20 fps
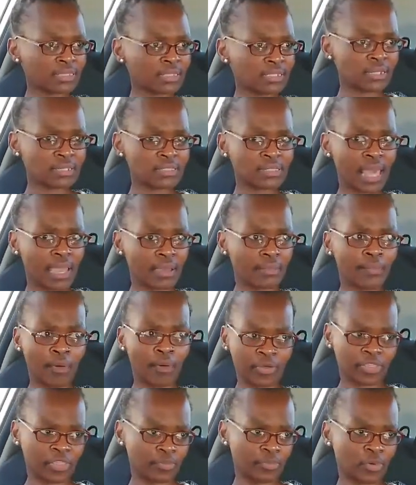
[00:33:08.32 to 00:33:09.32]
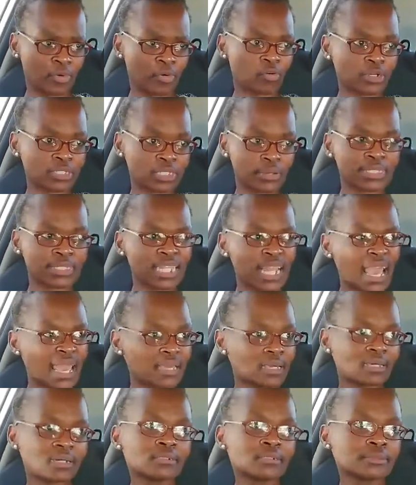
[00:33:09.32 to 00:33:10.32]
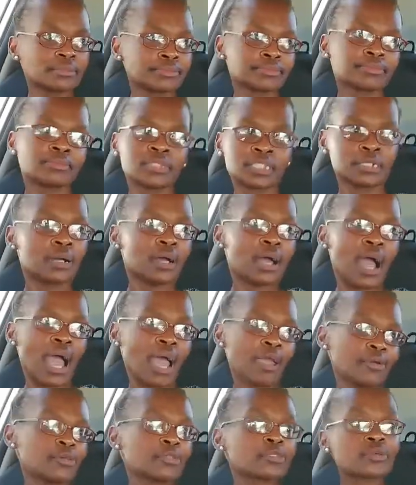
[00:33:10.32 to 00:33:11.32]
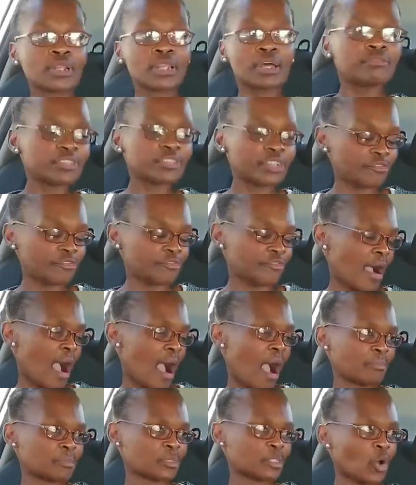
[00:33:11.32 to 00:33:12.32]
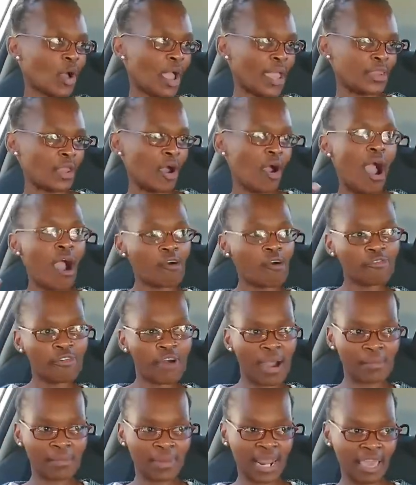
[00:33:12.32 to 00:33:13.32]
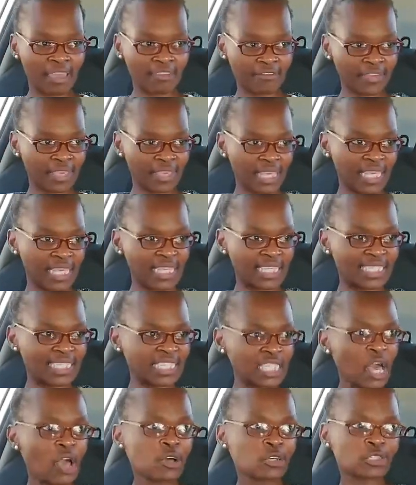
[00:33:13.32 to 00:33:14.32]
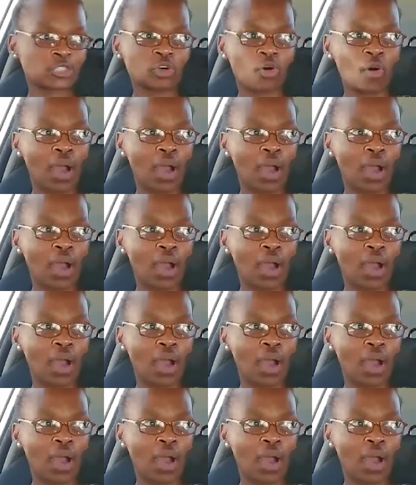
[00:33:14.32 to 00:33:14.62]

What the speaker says: And I didn't like bother, because I was like, I used to live on a farm, so I know how farm life is.